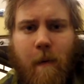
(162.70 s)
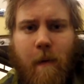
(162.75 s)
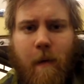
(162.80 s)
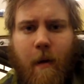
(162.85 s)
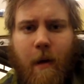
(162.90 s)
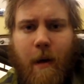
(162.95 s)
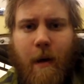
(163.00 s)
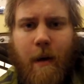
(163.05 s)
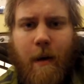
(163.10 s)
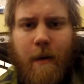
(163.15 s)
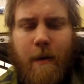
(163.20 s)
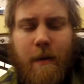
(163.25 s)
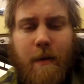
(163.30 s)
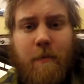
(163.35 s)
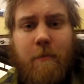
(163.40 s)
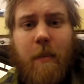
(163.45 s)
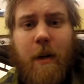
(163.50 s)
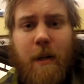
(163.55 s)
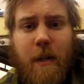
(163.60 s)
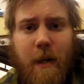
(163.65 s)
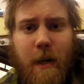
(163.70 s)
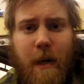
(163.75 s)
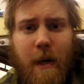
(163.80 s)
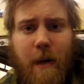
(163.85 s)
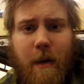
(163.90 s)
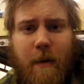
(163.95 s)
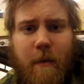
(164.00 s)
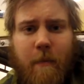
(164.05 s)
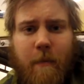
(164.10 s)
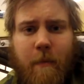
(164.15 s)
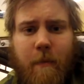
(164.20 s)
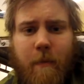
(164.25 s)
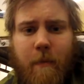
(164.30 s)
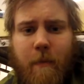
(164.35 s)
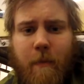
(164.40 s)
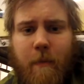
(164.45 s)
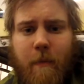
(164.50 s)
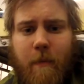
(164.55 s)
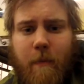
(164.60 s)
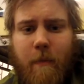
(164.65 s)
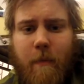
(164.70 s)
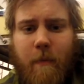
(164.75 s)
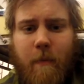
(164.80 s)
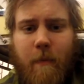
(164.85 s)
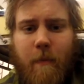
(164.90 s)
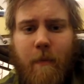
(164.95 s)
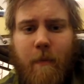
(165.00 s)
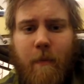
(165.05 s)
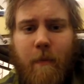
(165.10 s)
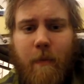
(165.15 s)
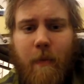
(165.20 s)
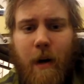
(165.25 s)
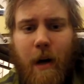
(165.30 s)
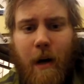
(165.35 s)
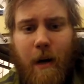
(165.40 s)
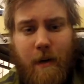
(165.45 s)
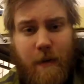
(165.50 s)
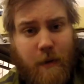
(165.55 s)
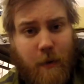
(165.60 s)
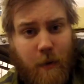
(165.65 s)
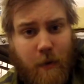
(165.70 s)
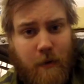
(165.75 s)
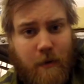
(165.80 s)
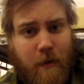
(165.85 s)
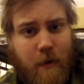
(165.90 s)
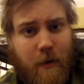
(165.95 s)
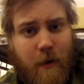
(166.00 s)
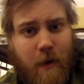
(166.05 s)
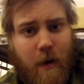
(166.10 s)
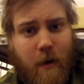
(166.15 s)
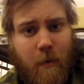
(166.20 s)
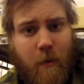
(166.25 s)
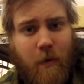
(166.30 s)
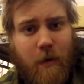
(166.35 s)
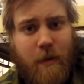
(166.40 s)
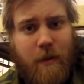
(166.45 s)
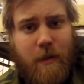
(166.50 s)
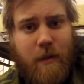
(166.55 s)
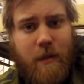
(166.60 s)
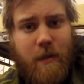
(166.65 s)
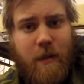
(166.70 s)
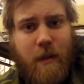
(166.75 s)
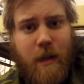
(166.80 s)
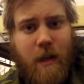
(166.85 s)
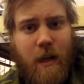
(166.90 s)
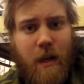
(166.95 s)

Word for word: Uh, this Monday, I told you I was